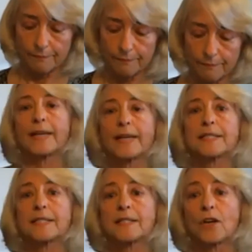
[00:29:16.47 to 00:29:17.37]

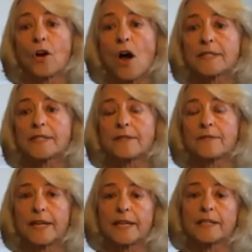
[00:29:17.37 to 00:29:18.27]
against the cost of
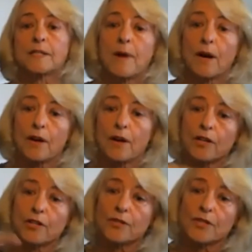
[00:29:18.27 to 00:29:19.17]
getting it to market, you
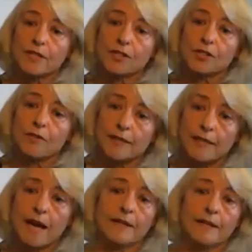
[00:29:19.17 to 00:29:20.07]
see a straight
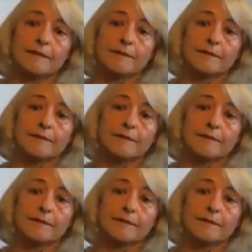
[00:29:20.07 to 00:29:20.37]
line.